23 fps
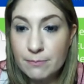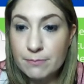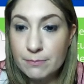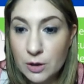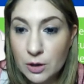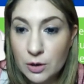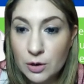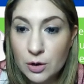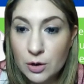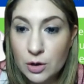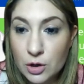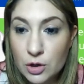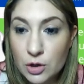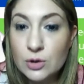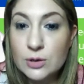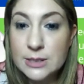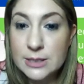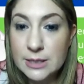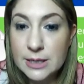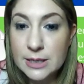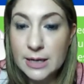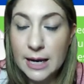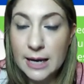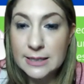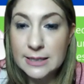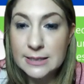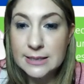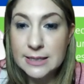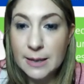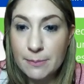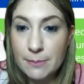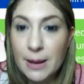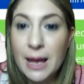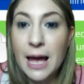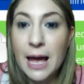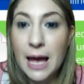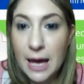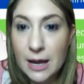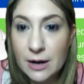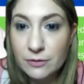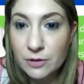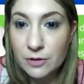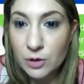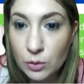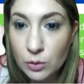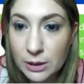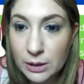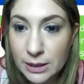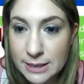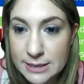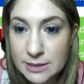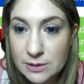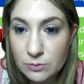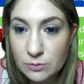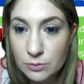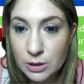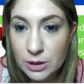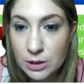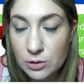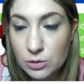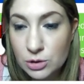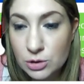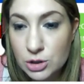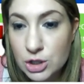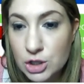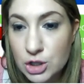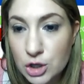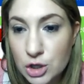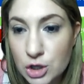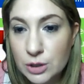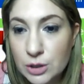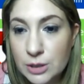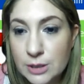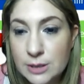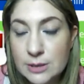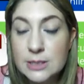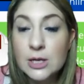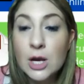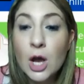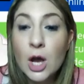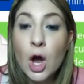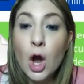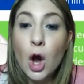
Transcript: use it as part of your lesson with your students.